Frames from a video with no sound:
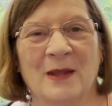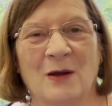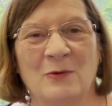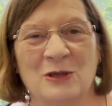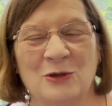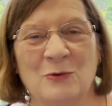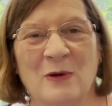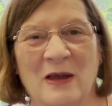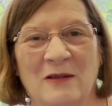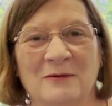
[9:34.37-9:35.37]
I wish you
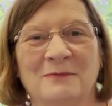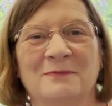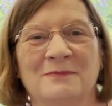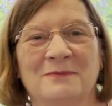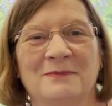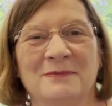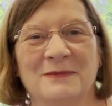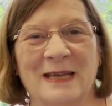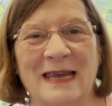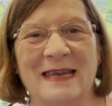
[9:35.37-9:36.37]
well.
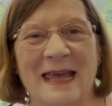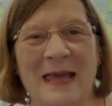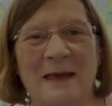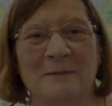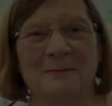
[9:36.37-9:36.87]
Take care.